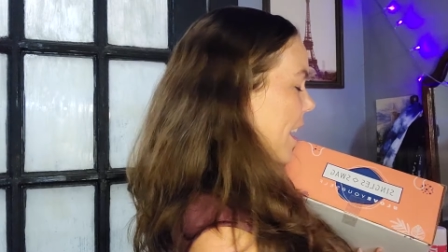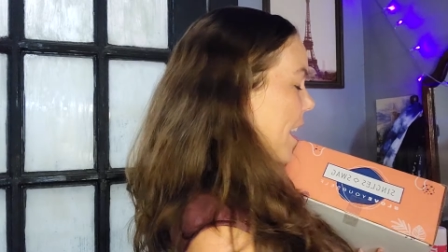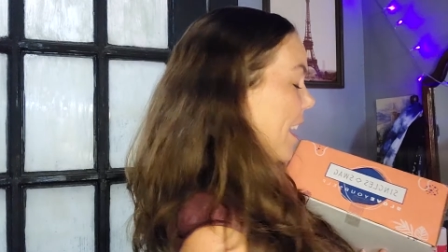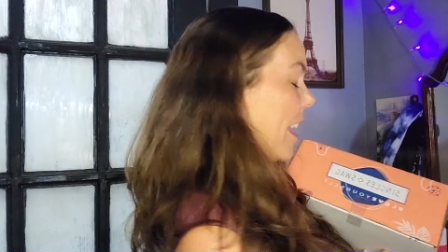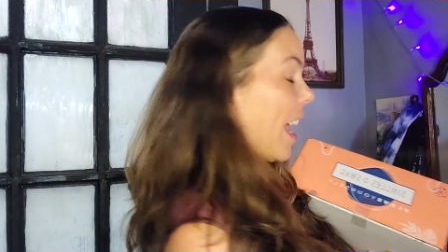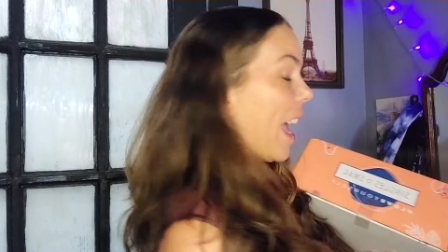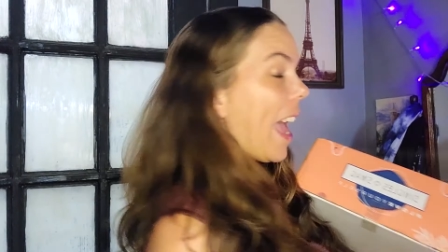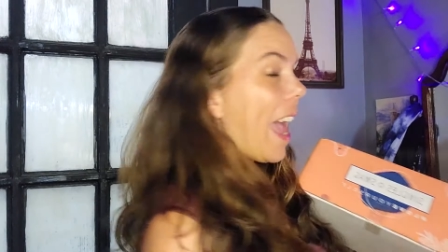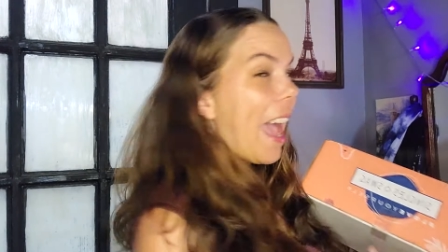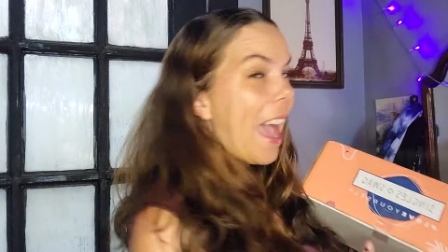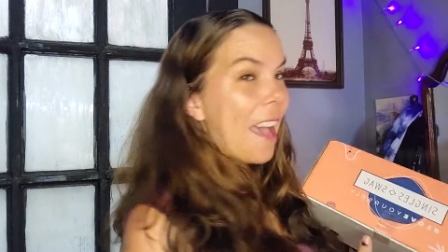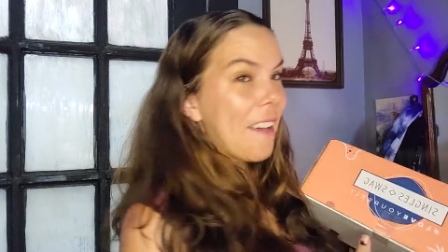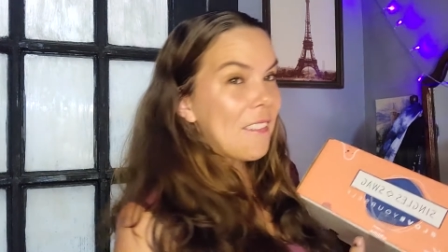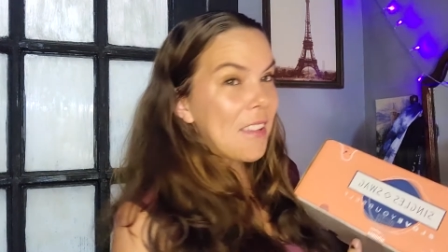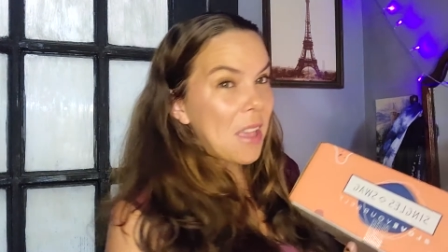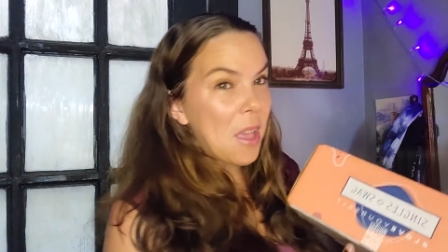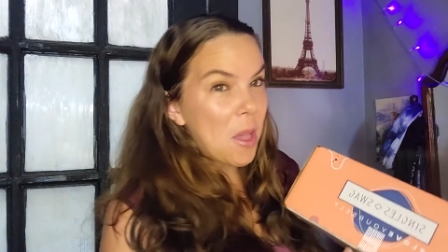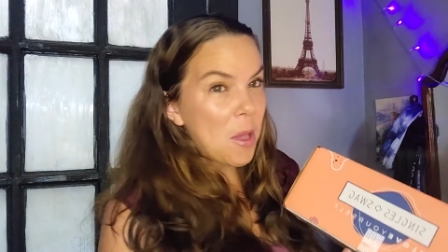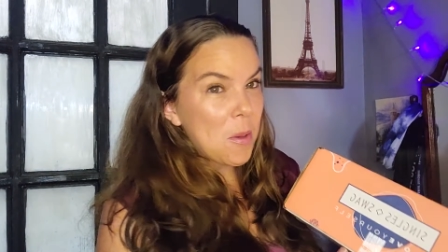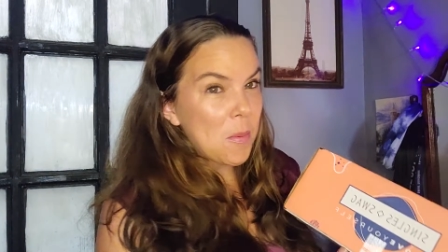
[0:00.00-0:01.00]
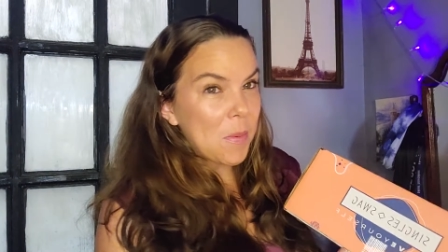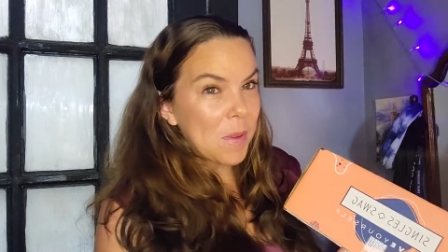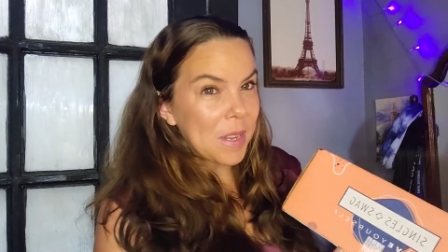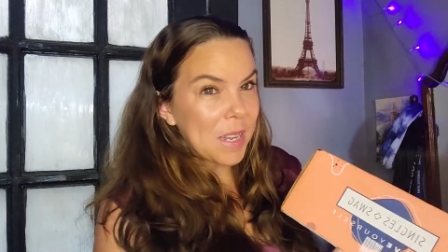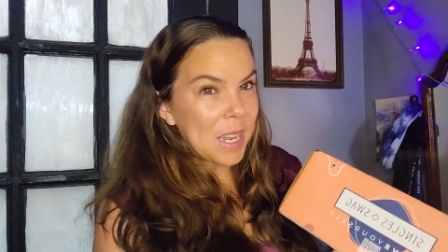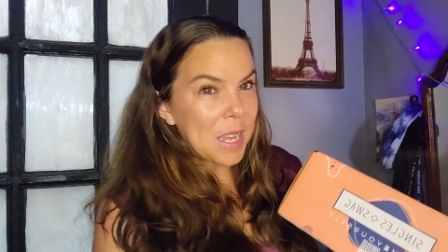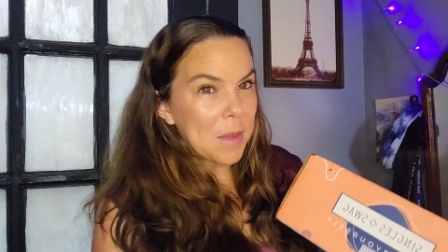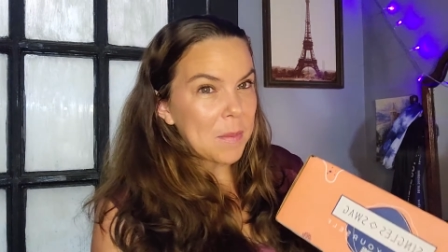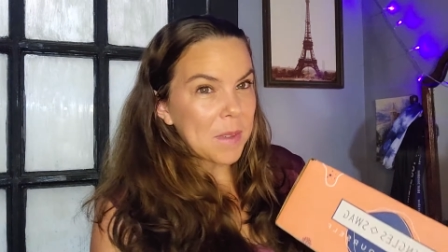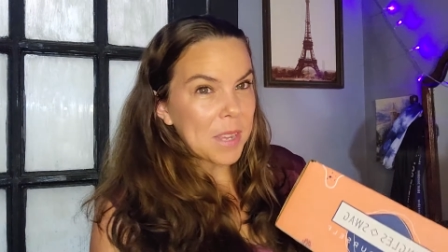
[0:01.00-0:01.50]
and I haven't
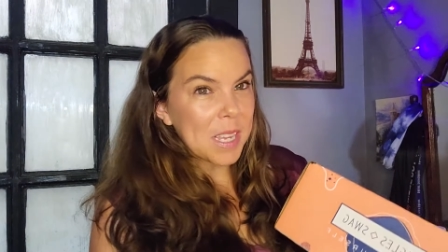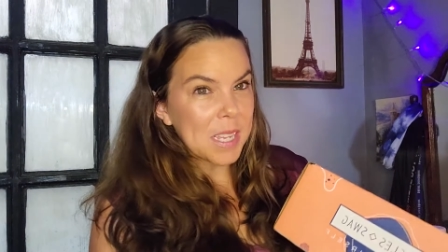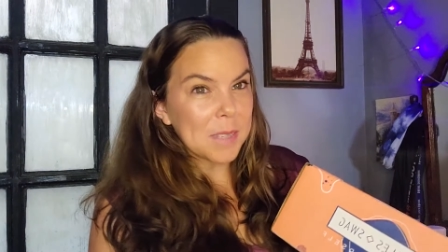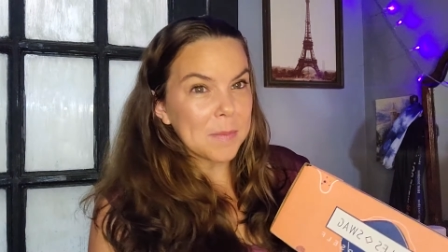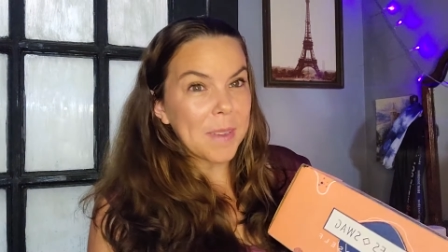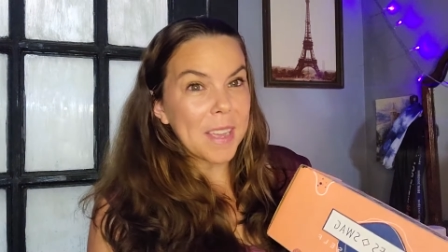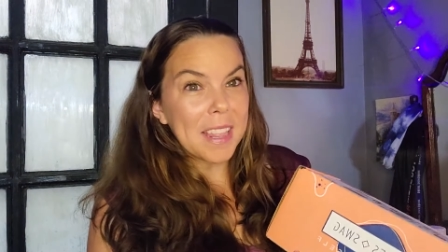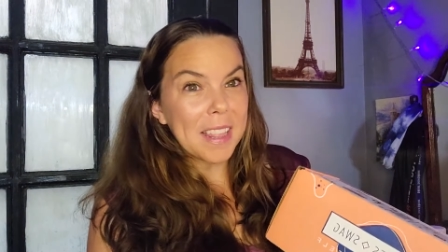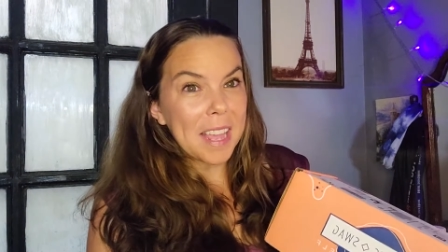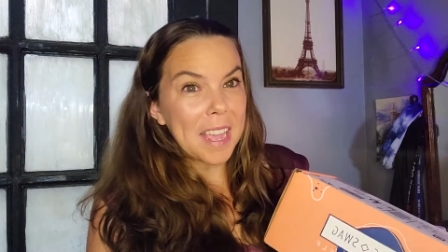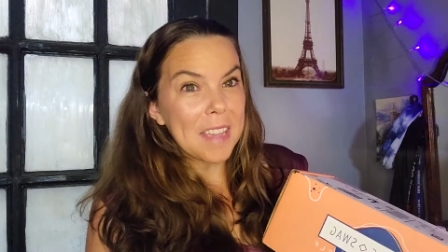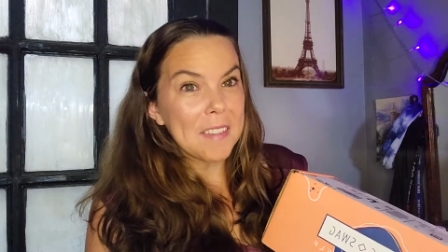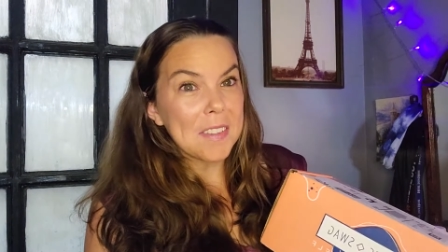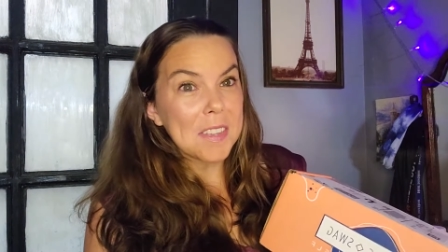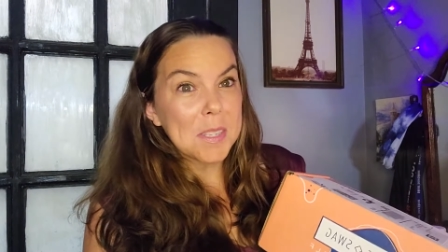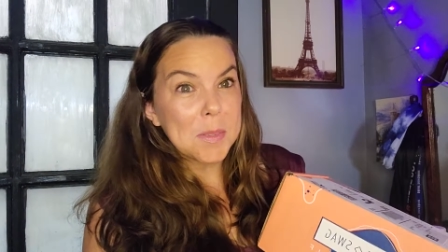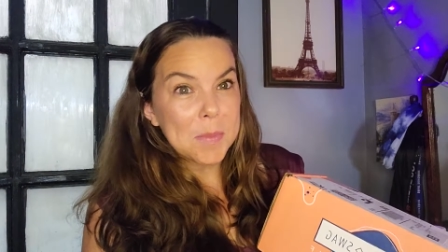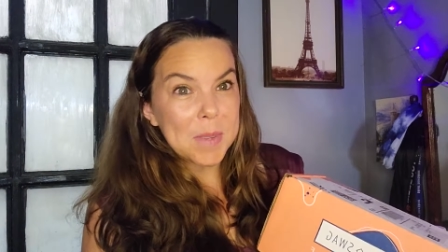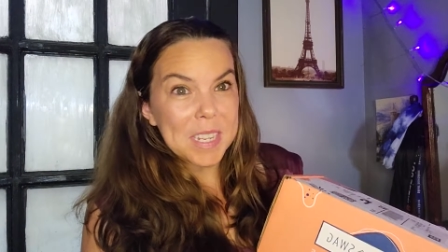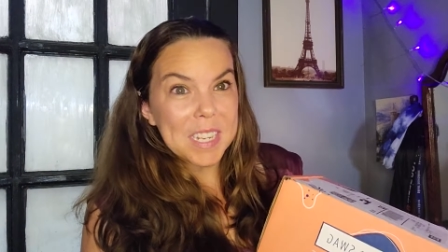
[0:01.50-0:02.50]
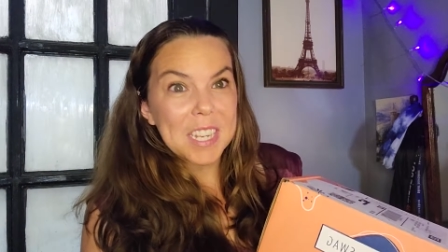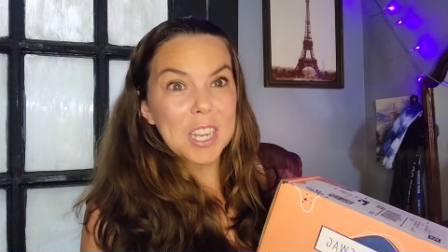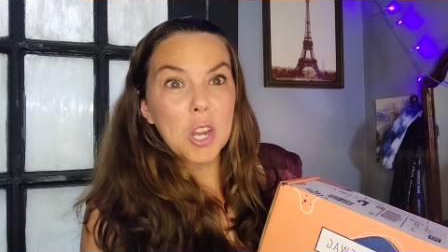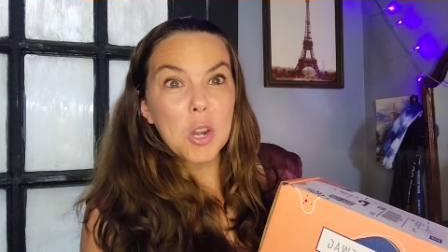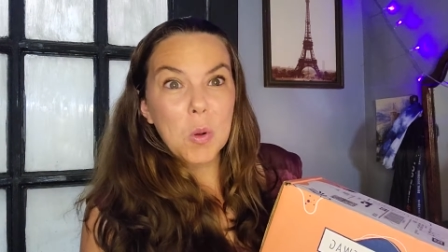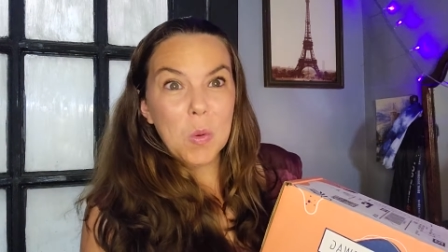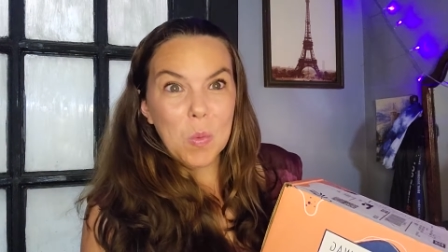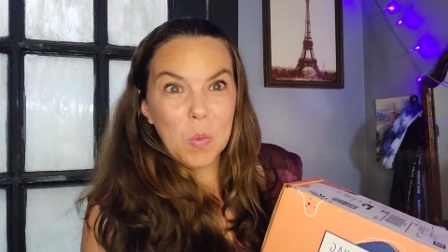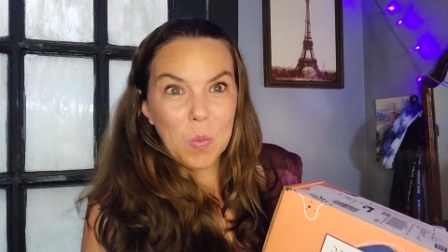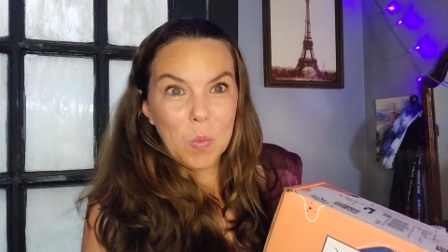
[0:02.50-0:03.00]
opened it because my life has been
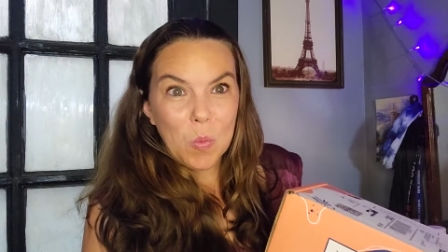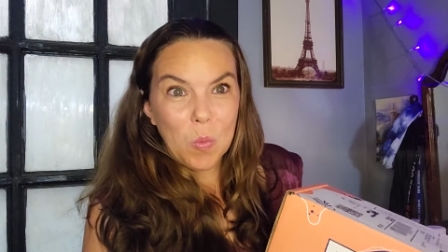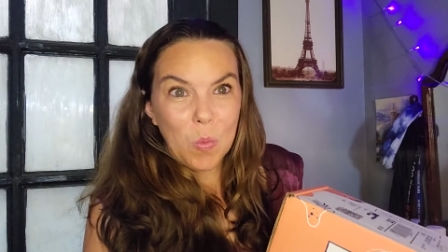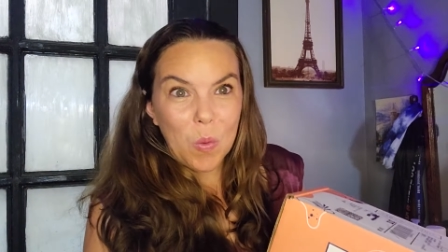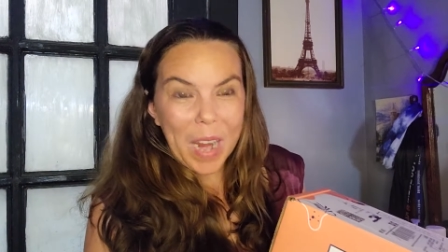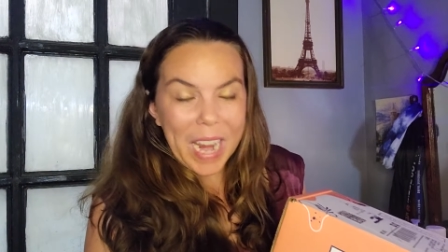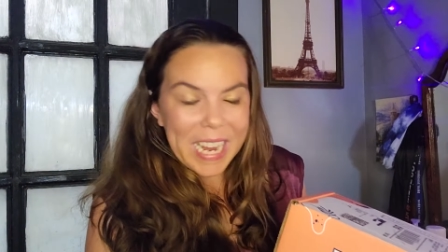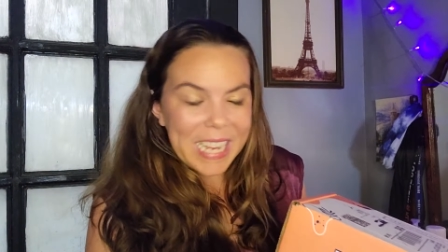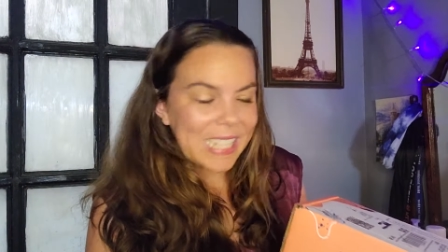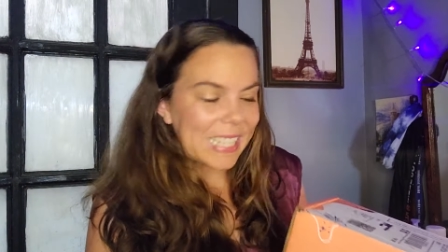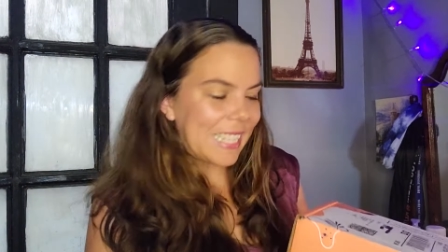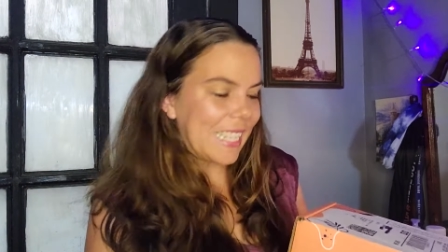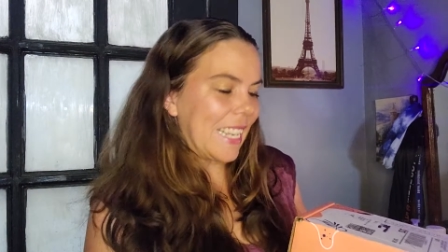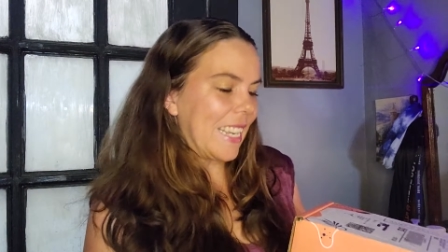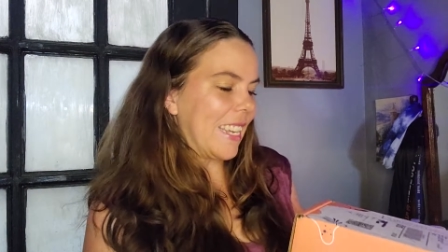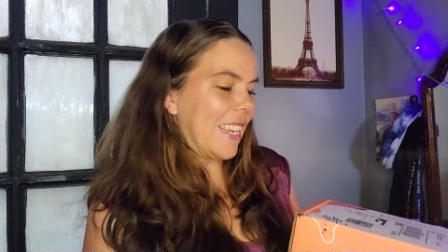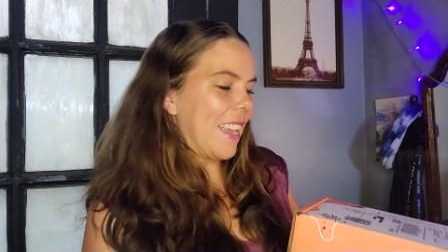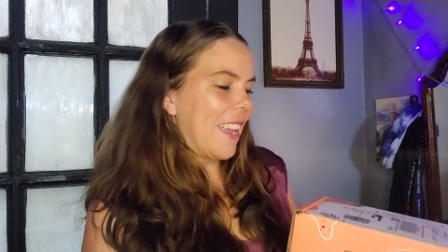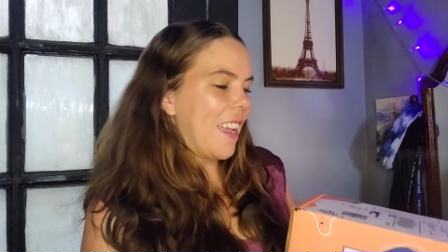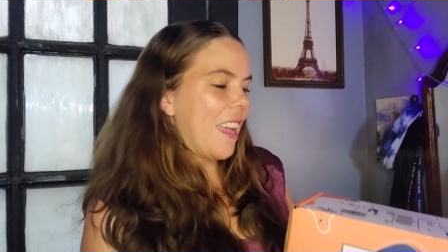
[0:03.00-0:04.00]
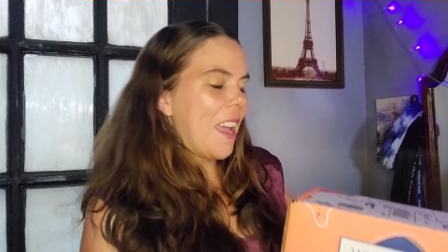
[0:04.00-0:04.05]
crazy.